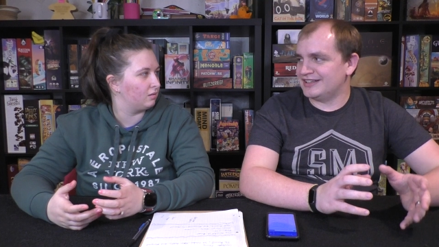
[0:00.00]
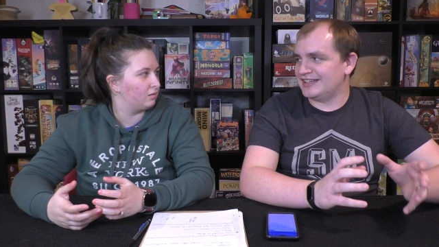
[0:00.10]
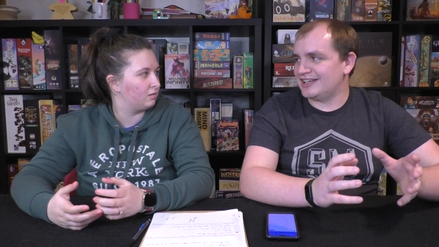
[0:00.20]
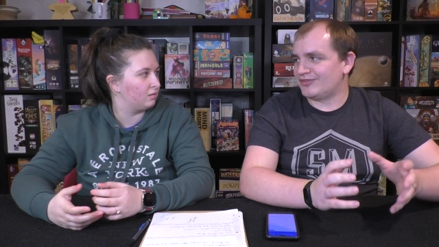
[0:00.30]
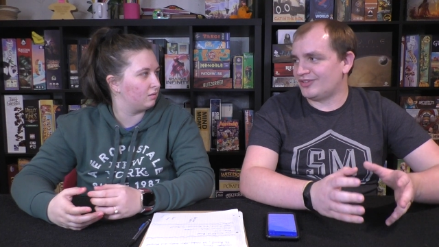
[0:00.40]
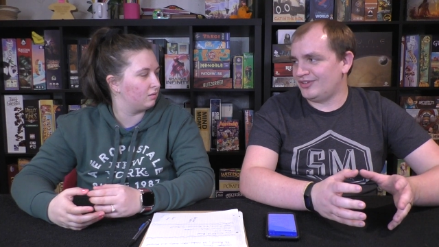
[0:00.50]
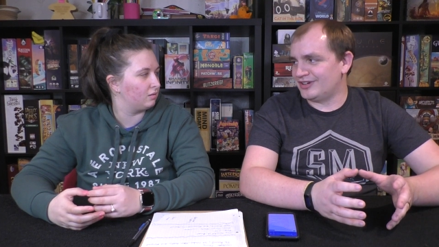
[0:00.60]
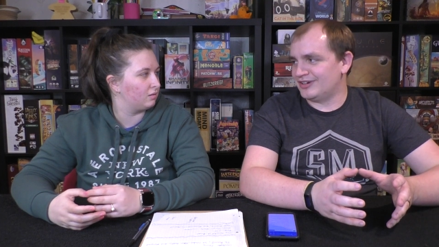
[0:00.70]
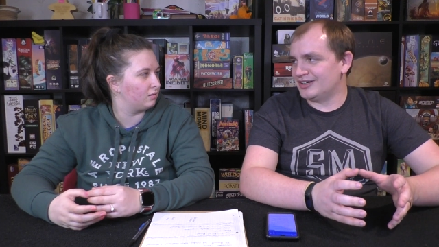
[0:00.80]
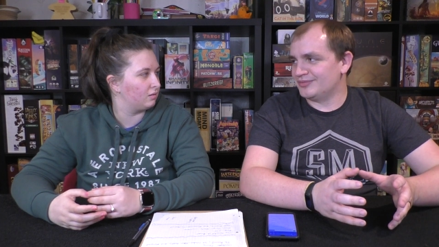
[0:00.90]
Speaker 1: then they have
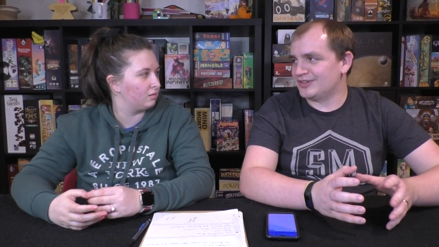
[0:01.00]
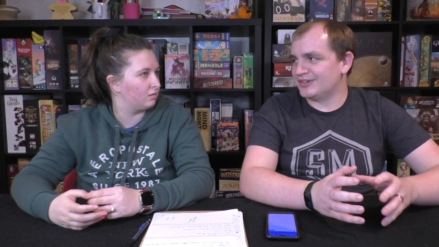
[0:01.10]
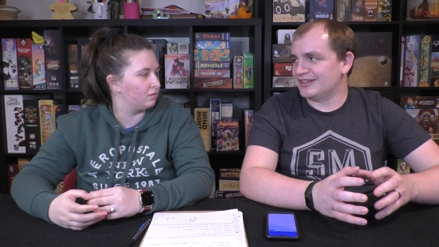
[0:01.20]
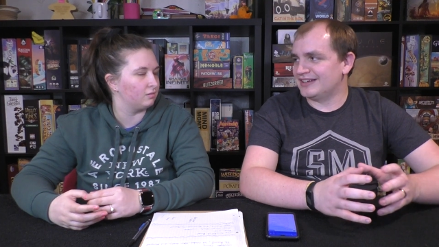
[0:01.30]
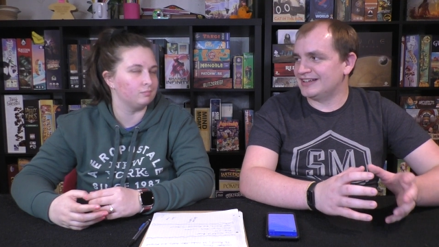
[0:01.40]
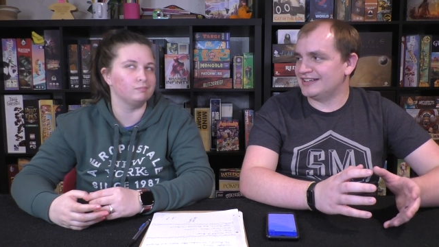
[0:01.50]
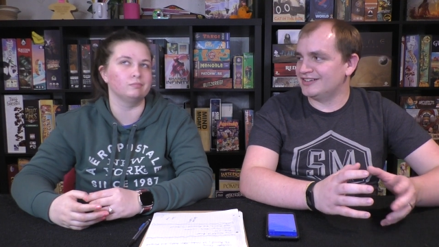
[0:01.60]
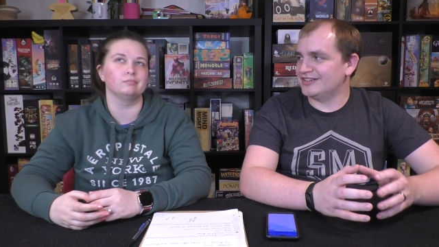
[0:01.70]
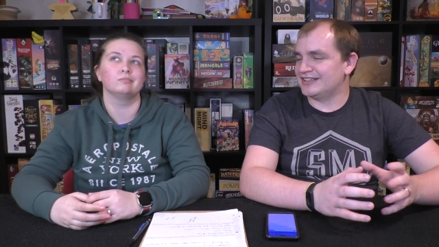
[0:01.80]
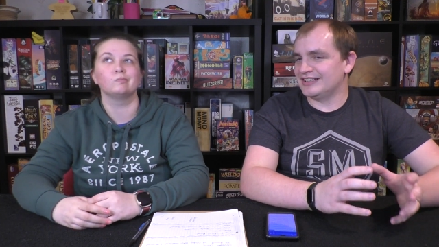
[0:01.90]
Rolling Realms, so we thought I
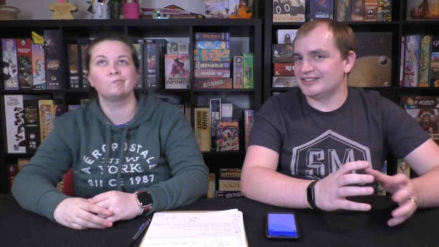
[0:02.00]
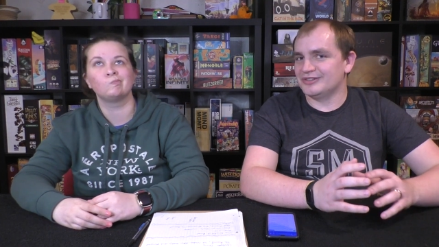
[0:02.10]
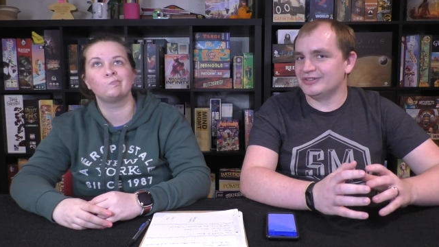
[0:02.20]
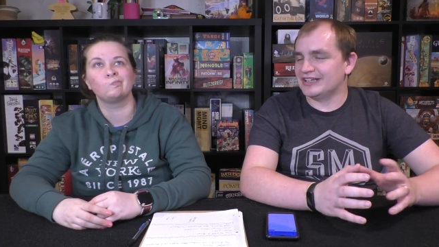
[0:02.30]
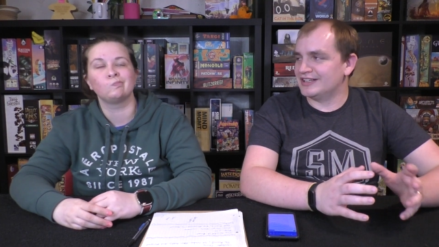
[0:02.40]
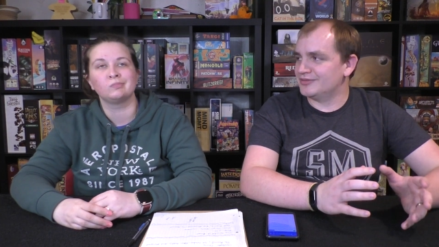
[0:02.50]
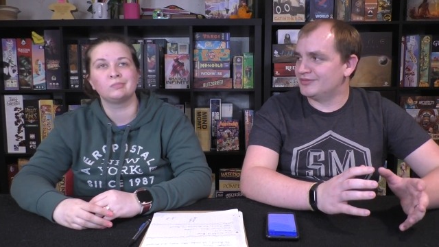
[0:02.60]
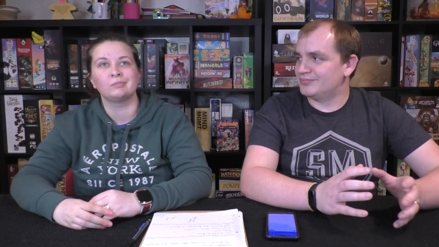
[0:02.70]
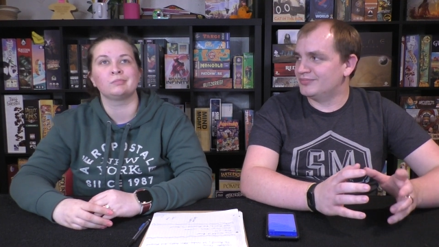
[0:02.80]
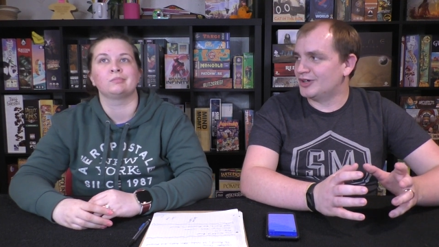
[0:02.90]
don't know hmm. that they do kind
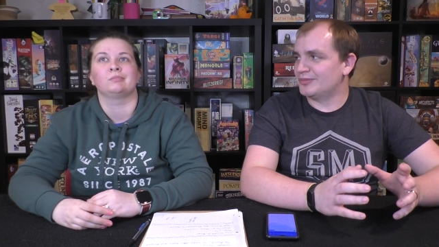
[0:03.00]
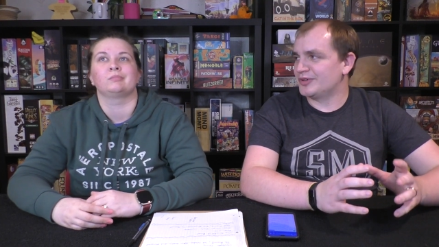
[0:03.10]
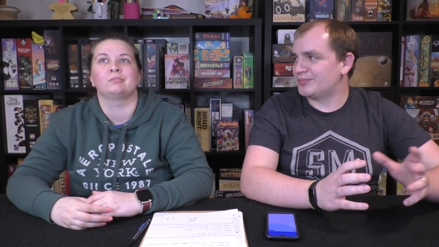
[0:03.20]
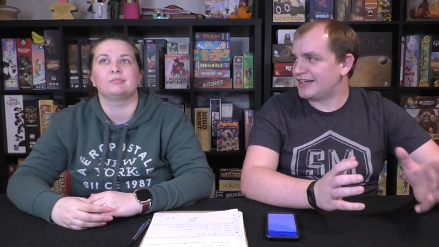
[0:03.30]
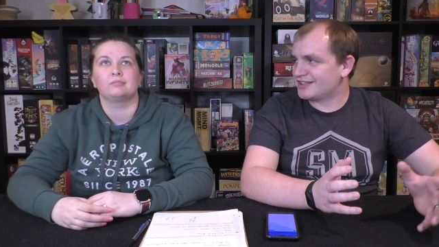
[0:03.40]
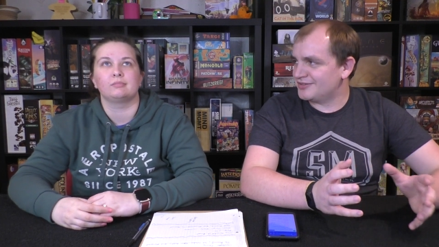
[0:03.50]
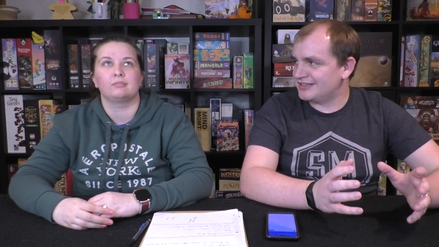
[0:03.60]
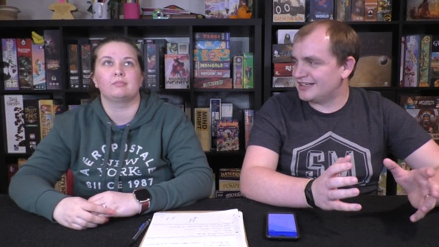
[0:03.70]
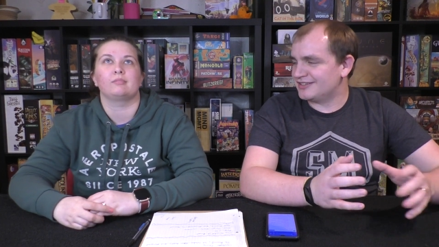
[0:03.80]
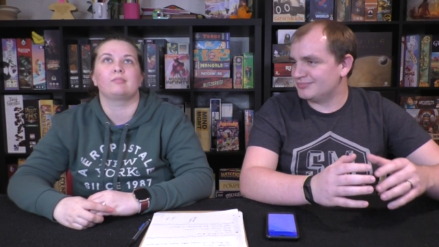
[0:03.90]
of almost back to
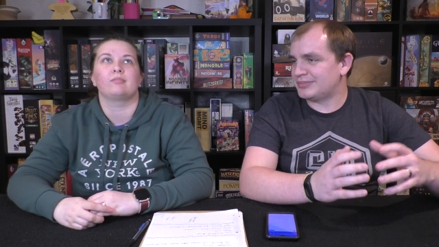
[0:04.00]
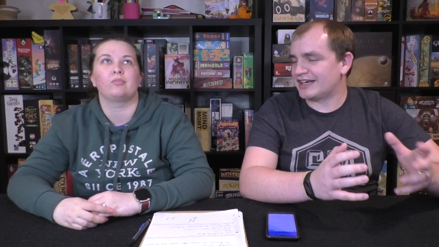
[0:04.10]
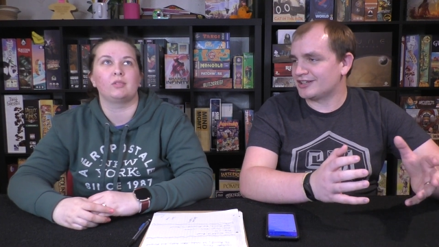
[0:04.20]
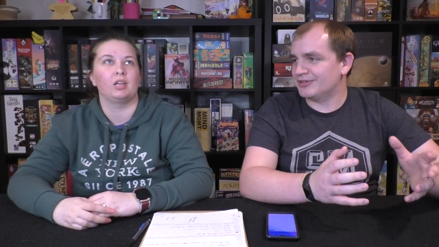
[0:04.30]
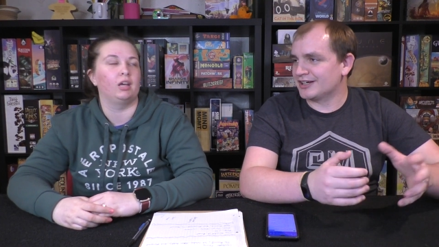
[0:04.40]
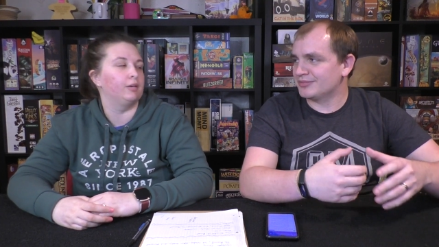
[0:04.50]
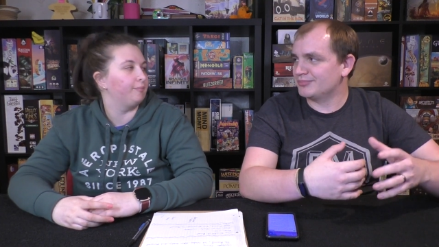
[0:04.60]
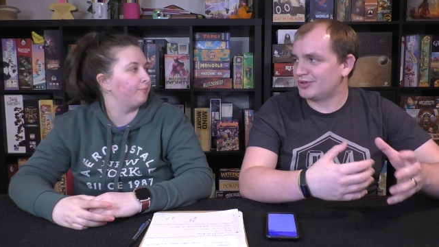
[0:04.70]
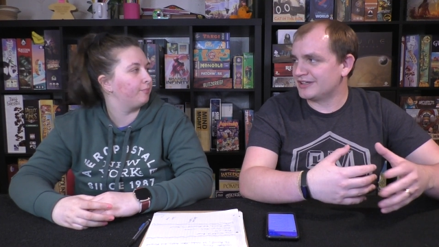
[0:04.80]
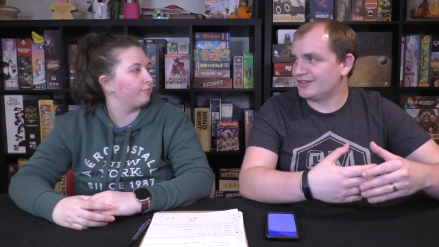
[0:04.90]
not back to back,
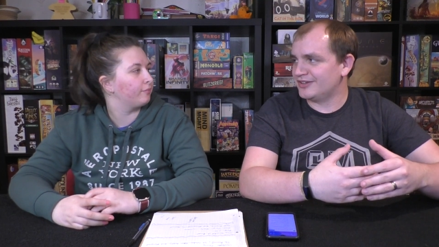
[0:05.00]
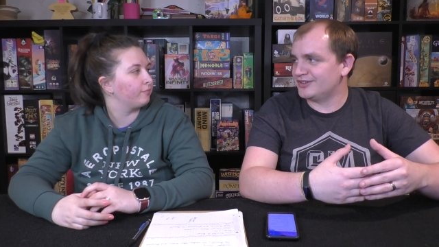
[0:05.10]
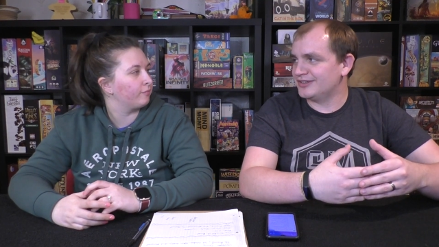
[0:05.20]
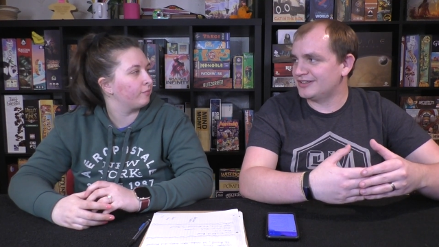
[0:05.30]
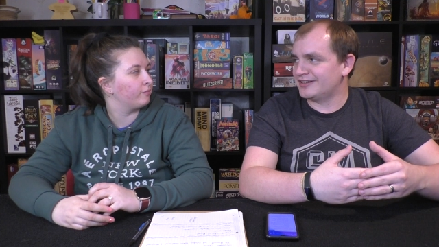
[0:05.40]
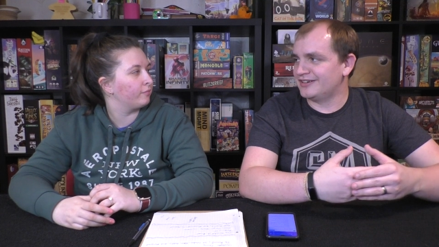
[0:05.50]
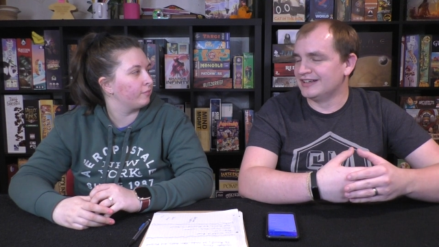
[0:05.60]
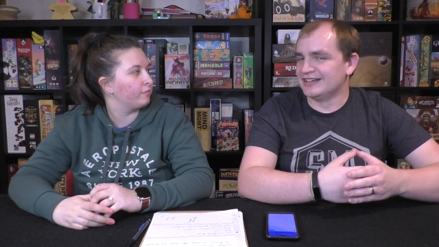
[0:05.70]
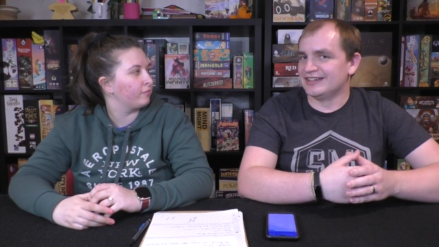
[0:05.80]
but pretty close to each other.